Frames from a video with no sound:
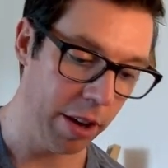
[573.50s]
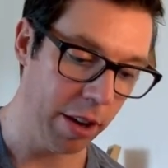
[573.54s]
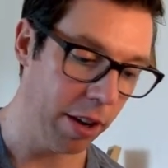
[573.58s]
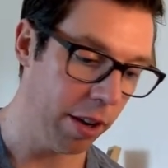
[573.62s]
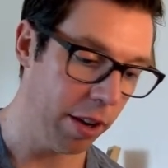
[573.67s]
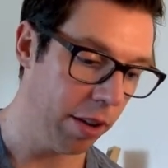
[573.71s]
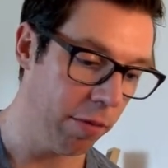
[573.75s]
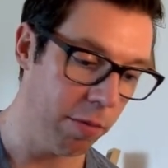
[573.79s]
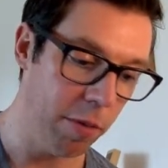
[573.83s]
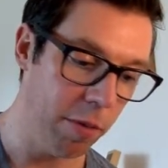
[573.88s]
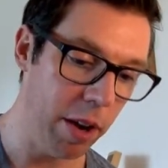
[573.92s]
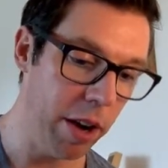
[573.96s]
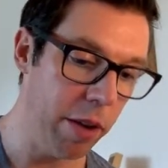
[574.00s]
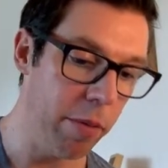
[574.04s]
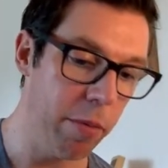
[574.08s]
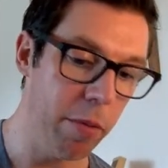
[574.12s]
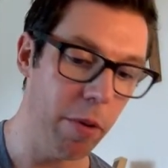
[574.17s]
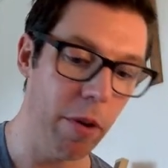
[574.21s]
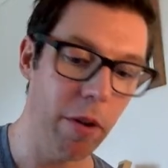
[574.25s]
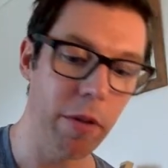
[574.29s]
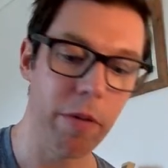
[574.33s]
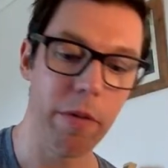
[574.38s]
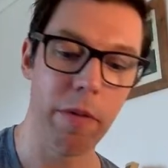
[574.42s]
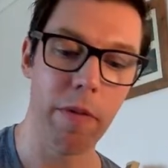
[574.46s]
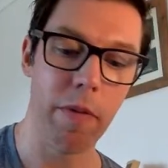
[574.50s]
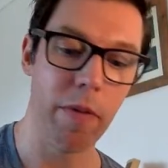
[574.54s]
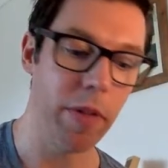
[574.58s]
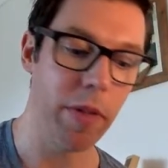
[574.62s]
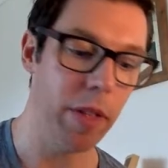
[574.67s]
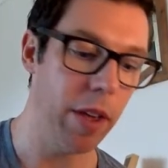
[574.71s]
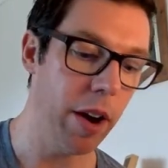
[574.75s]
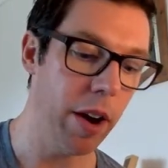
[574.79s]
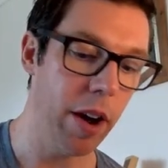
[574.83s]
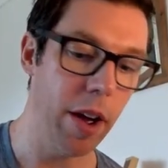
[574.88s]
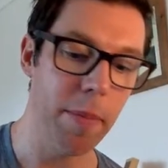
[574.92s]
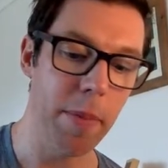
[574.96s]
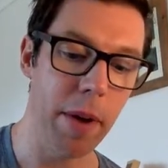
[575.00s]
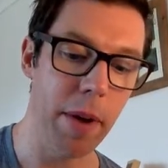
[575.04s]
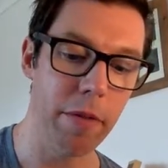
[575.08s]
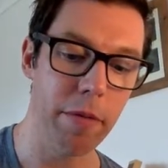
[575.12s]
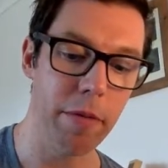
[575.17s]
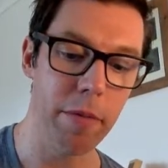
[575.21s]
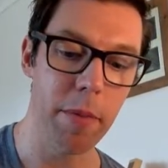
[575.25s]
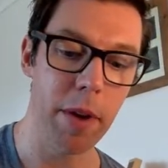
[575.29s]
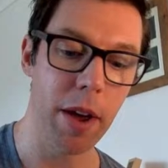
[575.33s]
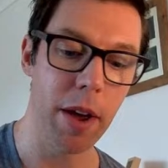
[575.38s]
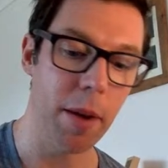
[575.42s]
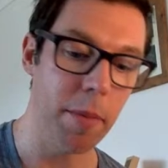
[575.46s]
really rough. The iPad
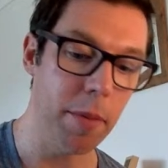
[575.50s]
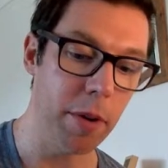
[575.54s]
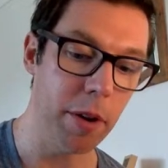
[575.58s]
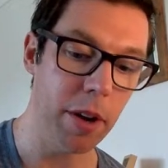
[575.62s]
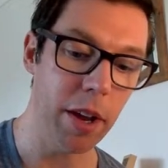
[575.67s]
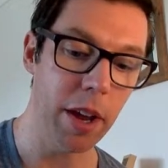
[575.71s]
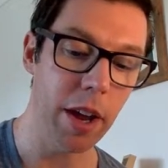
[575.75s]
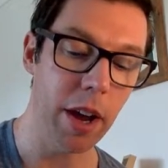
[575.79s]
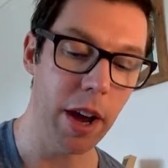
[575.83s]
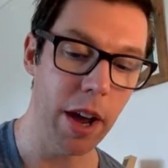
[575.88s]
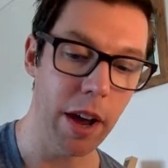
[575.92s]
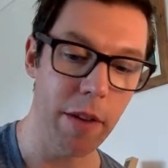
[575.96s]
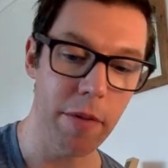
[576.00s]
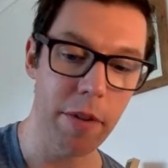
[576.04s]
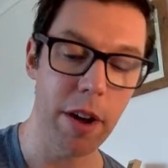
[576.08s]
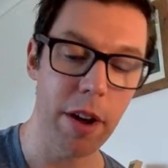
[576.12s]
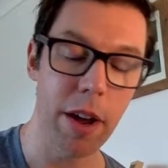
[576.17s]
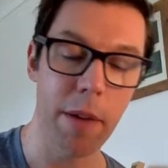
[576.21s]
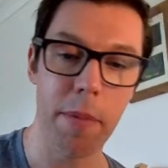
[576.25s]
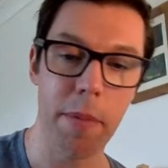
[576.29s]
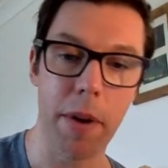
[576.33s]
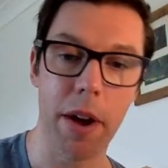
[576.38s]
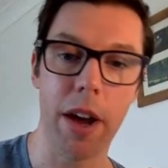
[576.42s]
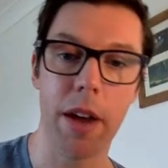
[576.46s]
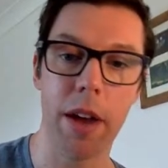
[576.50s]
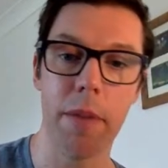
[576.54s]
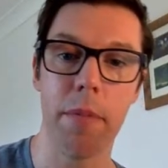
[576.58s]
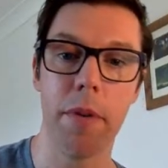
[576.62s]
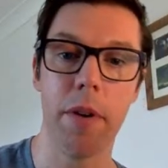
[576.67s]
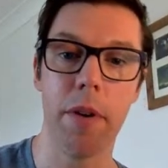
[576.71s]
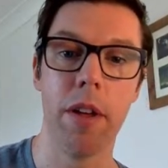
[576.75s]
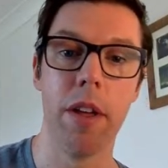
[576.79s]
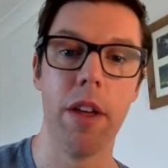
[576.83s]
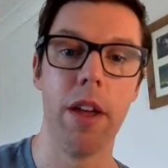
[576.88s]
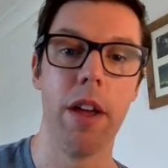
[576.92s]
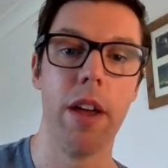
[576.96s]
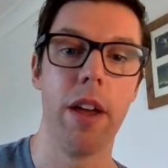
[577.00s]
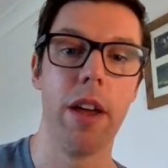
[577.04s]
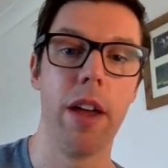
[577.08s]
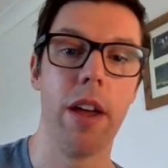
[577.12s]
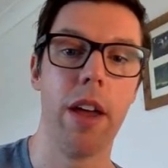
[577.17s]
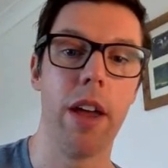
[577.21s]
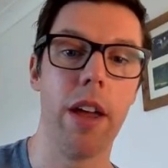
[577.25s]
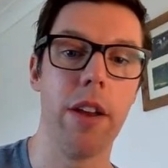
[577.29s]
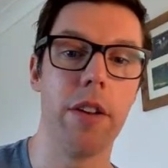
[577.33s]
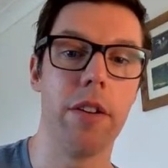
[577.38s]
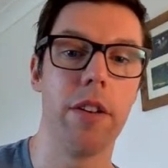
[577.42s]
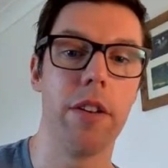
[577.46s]
for me, I'm lucky I have an iPad, but
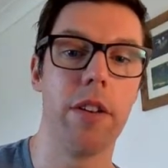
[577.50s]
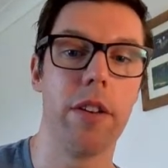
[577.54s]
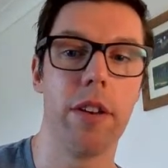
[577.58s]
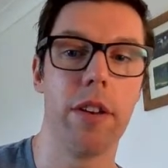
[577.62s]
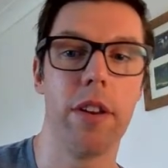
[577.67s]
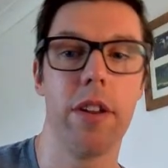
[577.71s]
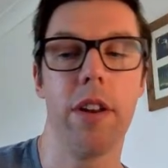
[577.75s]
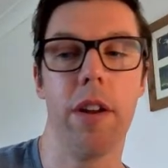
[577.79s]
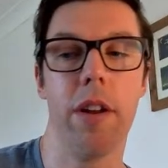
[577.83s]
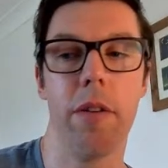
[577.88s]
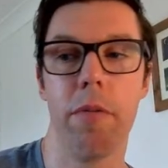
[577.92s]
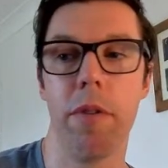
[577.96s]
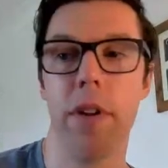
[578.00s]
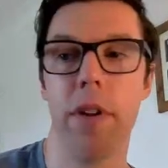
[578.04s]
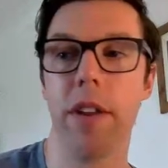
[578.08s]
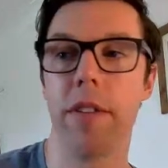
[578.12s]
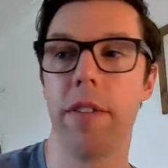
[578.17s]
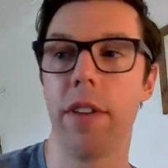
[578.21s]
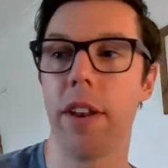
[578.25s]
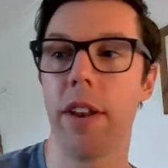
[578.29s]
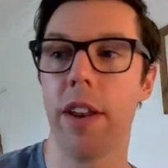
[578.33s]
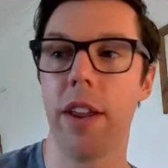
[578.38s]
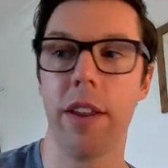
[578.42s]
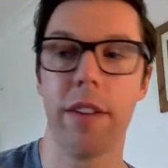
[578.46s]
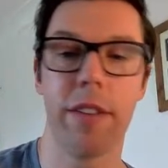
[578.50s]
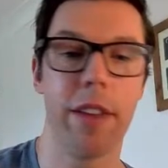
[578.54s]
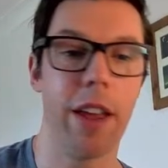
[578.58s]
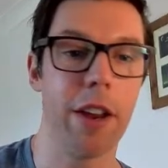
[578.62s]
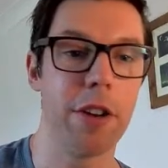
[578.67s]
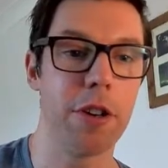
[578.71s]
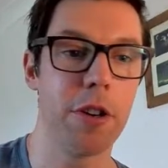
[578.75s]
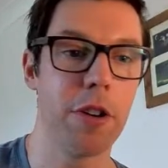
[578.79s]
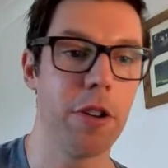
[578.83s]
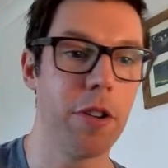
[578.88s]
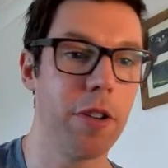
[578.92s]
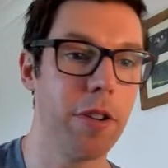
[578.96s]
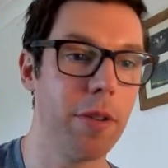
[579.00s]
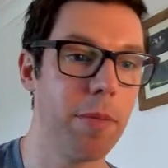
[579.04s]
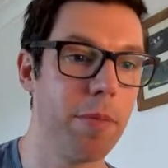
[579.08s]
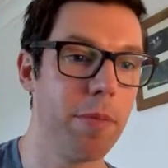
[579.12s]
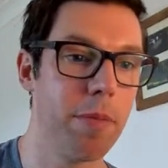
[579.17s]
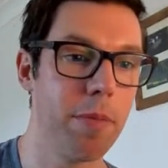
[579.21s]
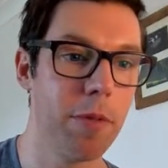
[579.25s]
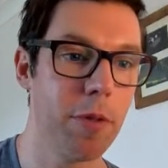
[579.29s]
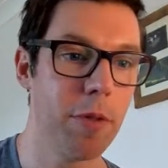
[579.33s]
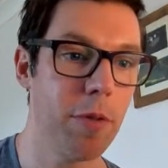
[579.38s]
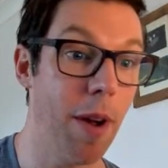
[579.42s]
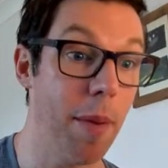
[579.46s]
it, realistically, sketching on a
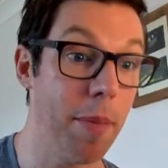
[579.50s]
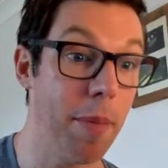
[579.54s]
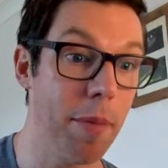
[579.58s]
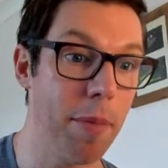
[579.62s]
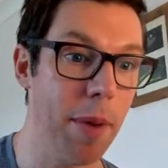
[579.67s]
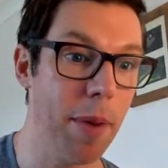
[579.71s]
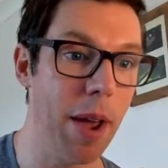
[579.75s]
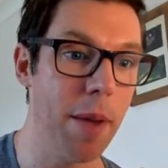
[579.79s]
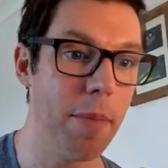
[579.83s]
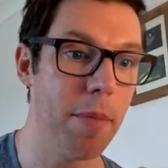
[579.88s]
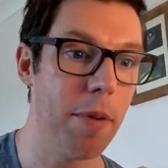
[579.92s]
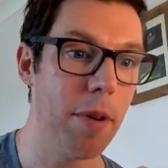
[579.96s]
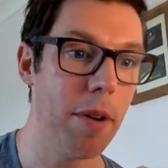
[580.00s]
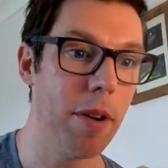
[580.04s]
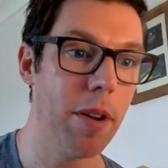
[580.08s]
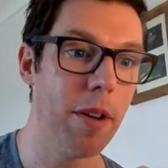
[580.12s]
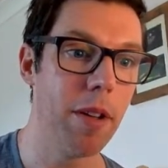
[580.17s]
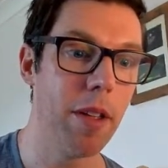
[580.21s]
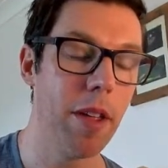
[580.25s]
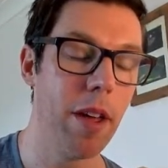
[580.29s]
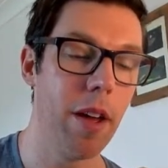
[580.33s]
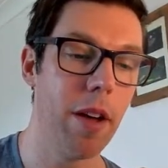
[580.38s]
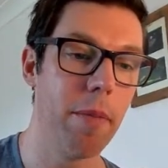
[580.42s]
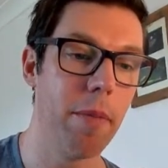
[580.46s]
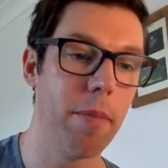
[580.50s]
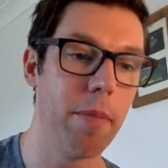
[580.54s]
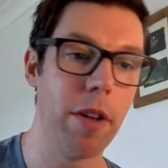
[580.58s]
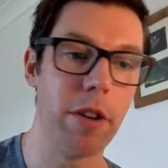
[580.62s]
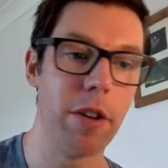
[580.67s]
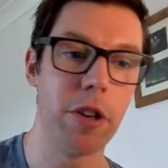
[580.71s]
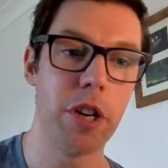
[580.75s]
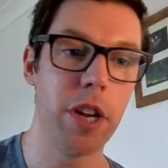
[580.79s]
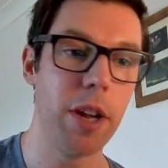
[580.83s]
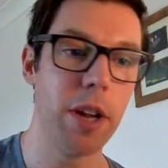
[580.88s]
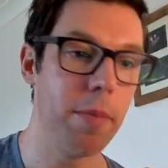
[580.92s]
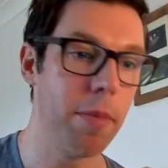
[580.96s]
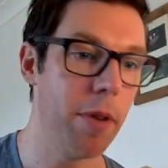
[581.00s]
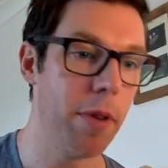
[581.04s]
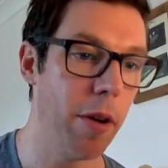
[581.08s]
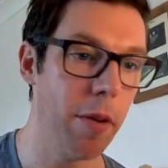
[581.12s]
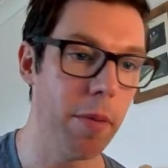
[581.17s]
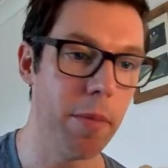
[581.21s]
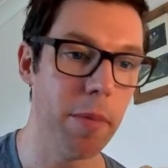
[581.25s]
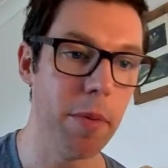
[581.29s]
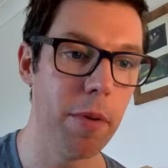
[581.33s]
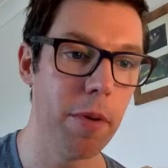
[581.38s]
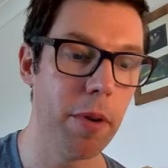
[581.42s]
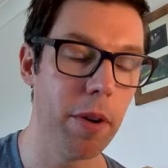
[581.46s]
scrap of paper, a cheap
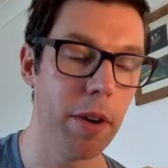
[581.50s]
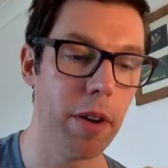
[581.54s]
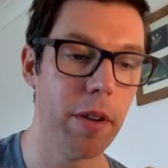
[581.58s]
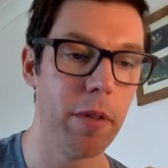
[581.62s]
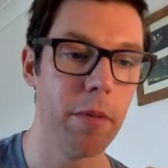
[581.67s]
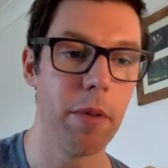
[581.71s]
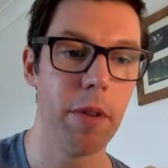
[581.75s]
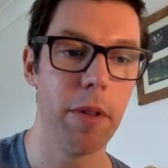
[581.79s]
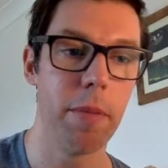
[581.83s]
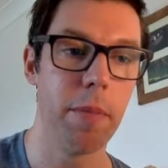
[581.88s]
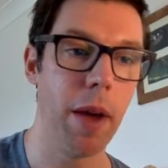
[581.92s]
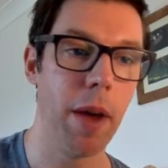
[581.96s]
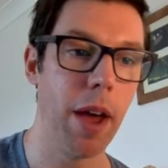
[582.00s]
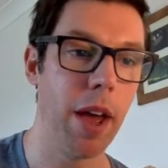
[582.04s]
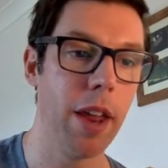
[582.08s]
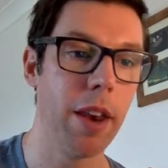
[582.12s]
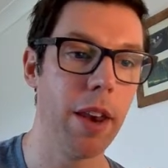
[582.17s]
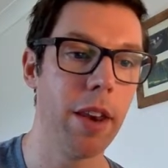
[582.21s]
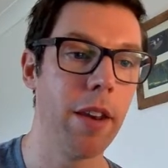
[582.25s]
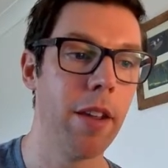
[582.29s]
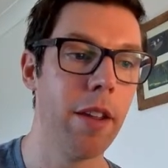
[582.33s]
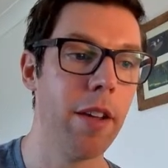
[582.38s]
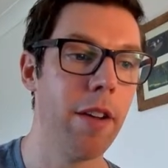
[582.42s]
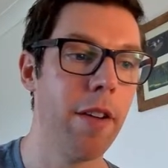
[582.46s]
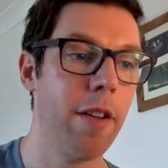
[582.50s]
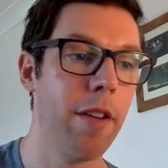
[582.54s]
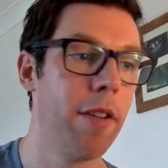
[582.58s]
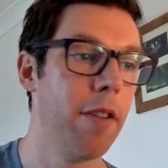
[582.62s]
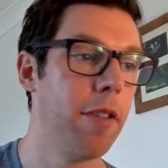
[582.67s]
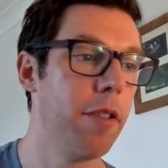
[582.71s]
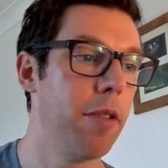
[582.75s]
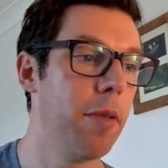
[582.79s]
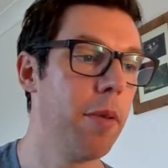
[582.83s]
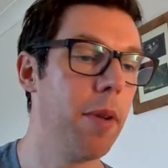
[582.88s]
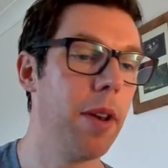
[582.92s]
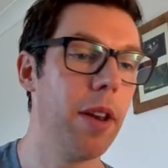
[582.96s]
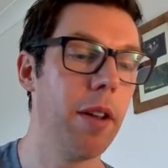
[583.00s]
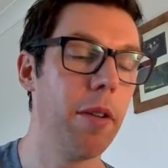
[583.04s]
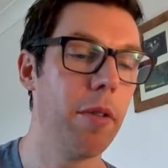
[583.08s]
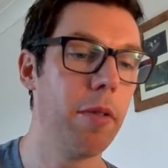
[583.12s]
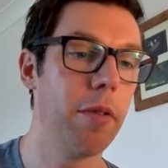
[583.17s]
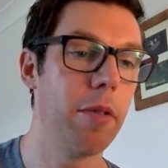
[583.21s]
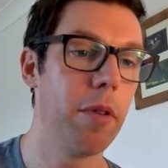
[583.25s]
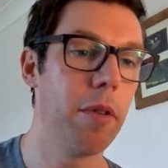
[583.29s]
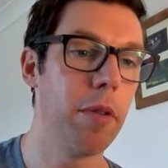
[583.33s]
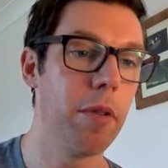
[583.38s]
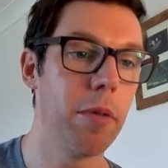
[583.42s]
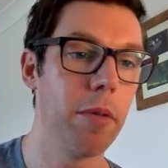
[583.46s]
notebook with a pen, doing little
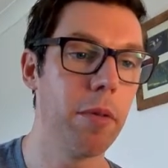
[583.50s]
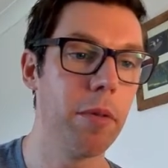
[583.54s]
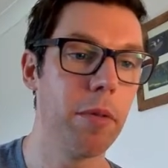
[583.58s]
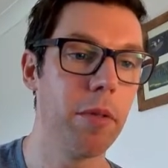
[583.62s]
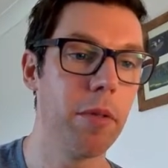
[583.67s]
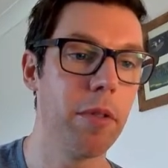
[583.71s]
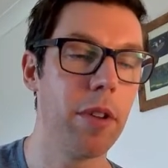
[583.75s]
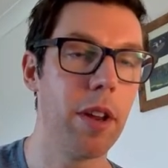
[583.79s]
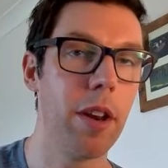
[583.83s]
doodles.